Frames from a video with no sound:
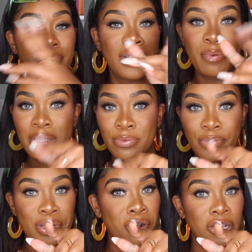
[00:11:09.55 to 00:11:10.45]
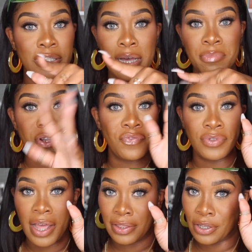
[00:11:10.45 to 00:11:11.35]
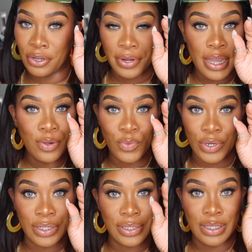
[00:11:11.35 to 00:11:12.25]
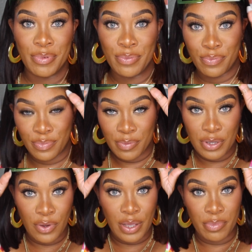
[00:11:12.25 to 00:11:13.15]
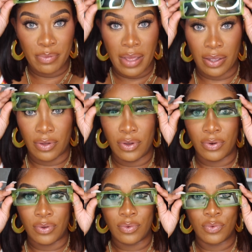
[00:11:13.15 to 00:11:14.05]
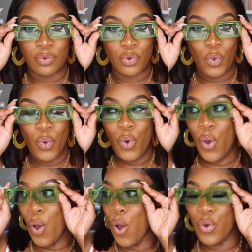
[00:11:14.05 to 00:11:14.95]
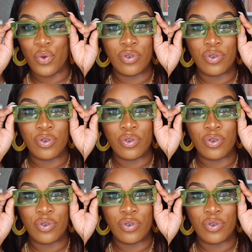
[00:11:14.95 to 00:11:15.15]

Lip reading: Leave me some green hearts down below if you like the green ones. Let me go ahead and put them back on. Hold on. Woo!